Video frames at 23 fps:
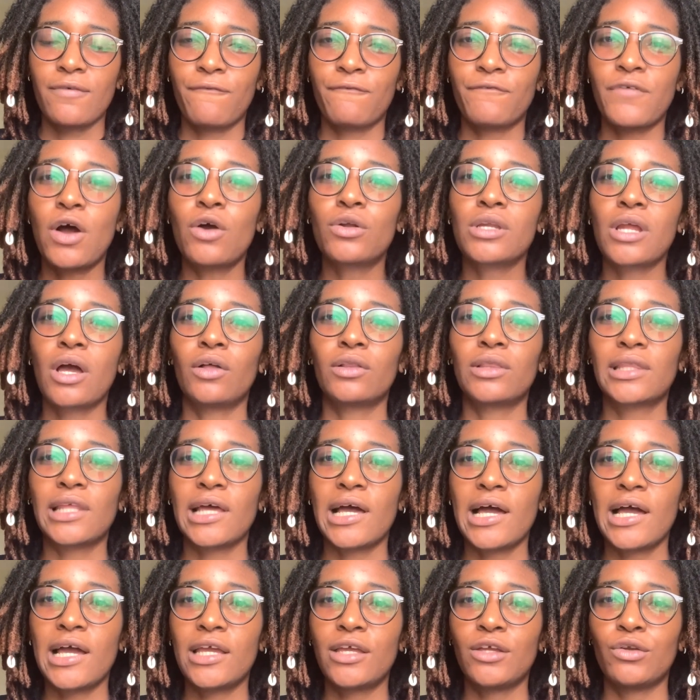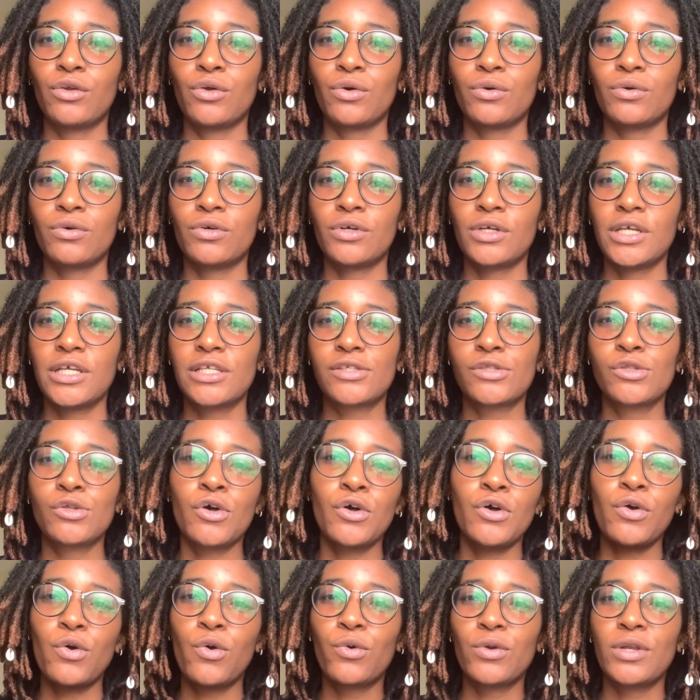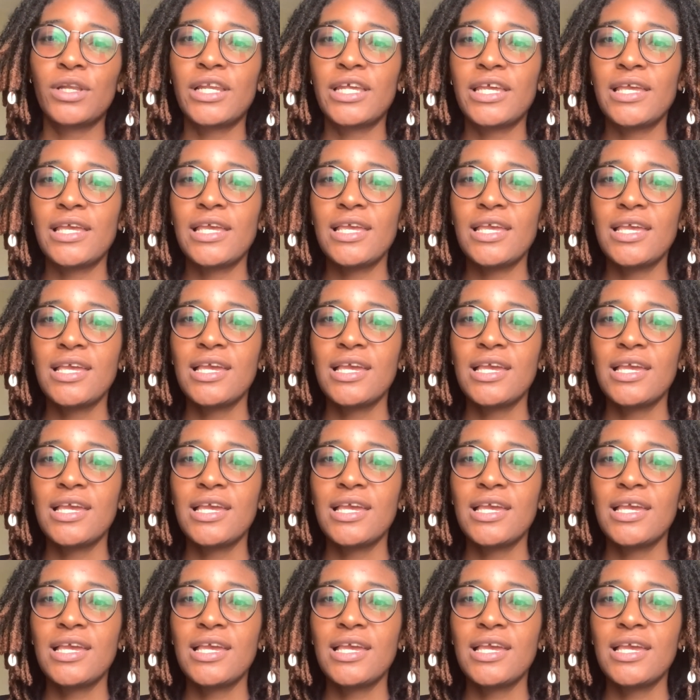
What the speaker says: found out that it's not only